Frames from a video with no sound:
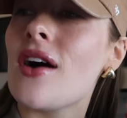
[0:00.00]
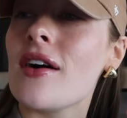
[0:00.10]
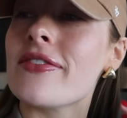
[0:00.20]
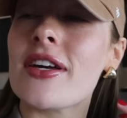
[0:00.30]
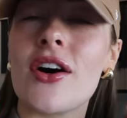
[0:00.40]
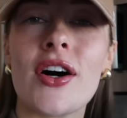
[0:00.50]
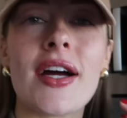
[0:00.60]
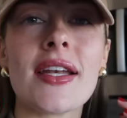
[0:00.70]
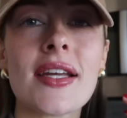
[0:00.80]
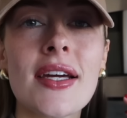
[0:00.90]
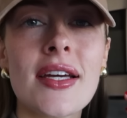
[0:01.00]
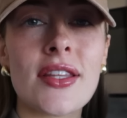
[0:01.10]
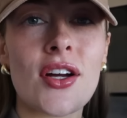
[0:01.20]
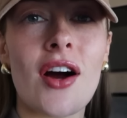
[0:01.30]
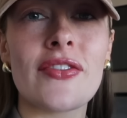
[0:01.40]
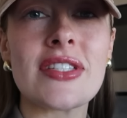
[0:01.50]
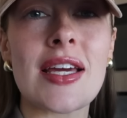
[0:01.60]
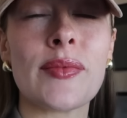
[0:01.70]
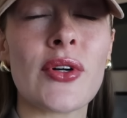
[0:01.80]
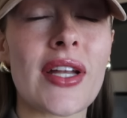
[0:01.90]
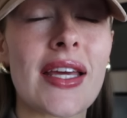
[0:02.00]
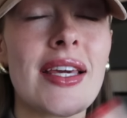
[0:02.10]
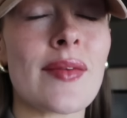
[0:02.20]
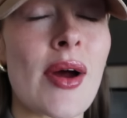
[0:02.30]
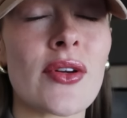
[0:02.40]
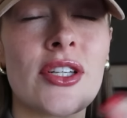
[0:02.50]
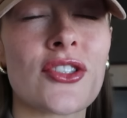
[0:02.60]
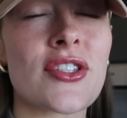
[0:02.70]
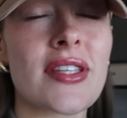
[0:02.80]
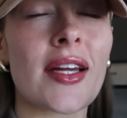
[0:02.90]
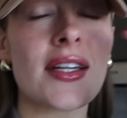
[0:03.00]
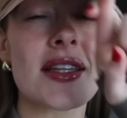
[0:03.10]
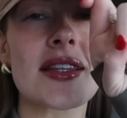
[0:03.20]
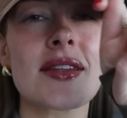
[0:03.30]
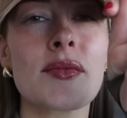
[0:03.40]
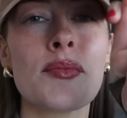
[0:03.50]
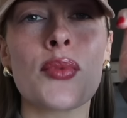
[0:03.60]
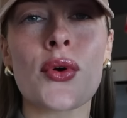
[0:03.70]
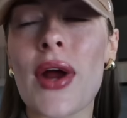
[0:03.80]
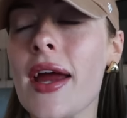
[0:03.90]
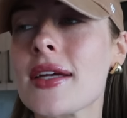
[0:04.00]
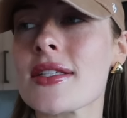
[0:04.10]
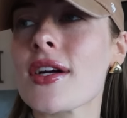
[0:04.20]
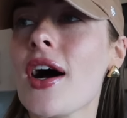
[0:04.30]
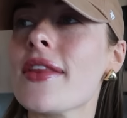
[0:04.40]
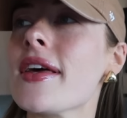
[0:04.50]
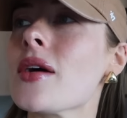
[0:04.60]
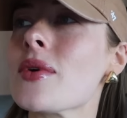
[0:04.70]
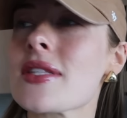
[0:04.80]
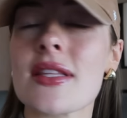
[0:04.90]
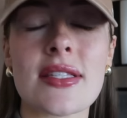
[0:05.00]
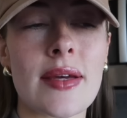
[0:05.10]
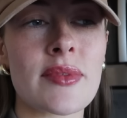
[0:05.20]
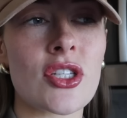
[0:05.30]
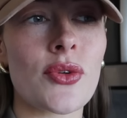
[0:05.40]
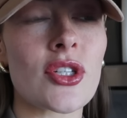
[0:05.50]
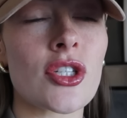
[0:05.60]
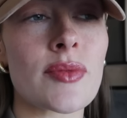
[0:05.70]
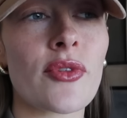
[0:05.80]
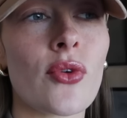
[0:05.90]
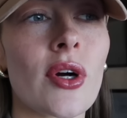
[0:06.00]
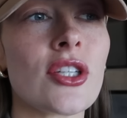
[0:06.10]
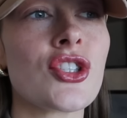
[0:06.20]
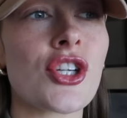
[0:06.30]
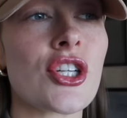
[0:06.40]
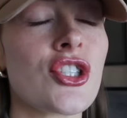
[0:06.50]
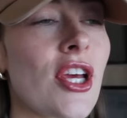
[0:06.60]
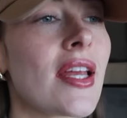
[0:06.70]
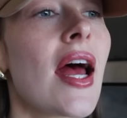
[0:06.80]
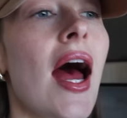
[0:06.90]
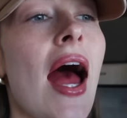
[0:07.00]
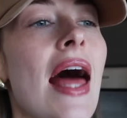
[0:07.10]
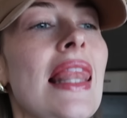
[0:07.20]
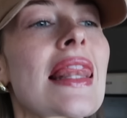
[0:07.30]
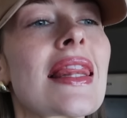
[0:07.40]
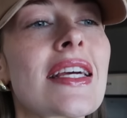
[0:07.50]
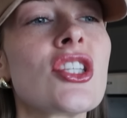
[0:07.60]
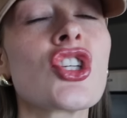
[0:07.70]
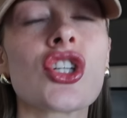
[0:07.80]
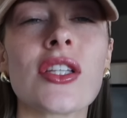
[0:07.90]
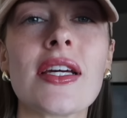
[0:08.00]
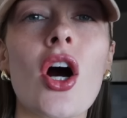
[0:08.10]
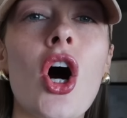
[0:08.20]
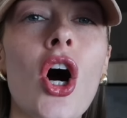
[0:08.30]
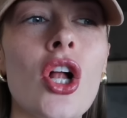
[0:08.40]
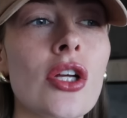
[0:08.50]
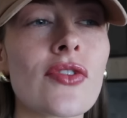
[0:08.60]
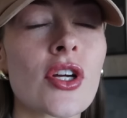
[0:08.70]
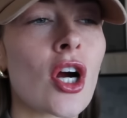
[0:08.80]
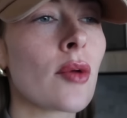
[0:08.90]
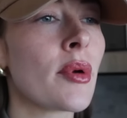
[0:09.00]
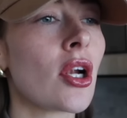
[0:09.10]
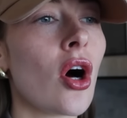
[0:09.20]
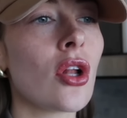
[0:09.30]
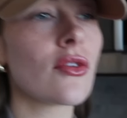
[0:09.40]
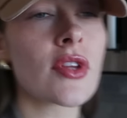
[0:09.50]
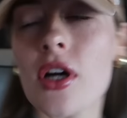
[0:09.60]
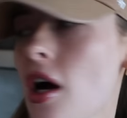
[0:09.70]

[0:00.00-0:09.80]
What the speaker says: coffee on the coffee table, and I came out here just like praying to God that it wasn't the same situation as before, and sure as shit, literally all over the carpet, all over the